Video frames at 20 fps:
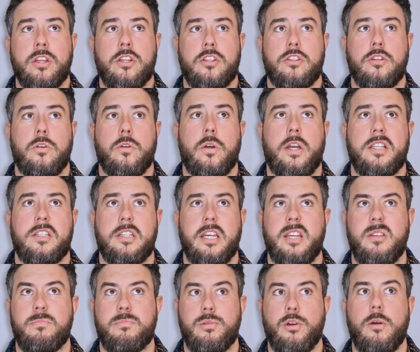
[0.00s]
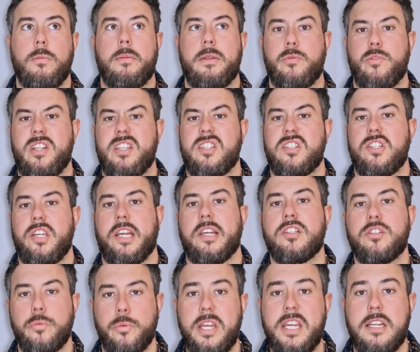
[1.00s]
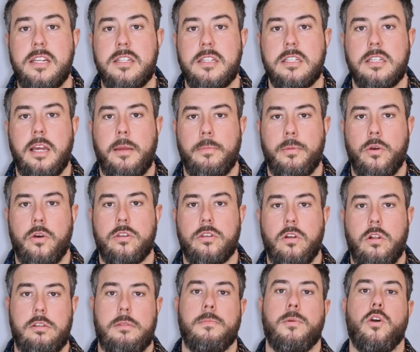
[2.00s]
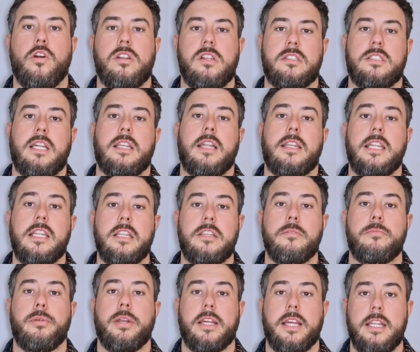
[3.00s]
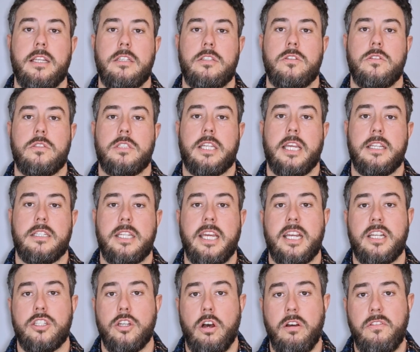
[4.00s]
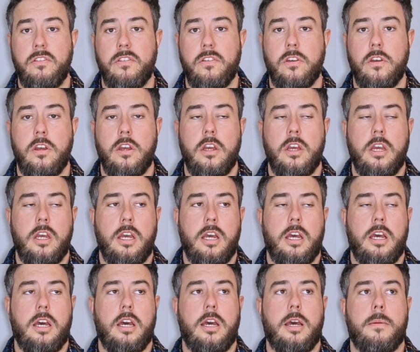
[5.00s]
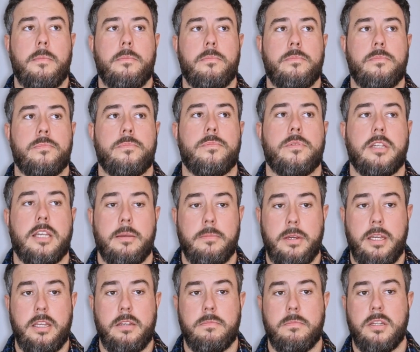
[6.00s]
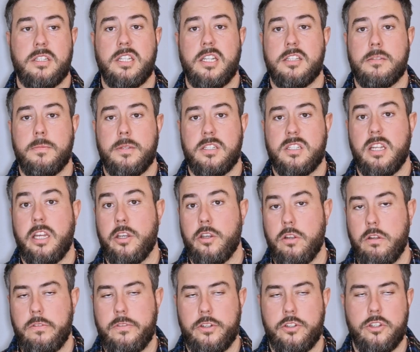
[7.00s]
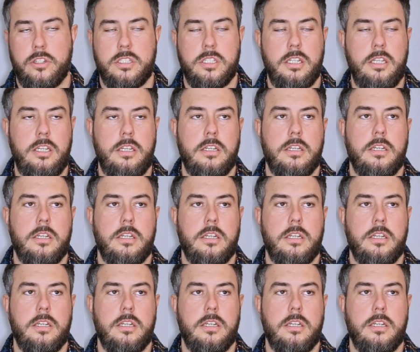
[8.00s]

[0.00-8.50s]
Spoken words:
So I'd say probably within 6 weeks, I brought all the models in I needed to bring in to get ticked off. To get my assessment signed off, I should say.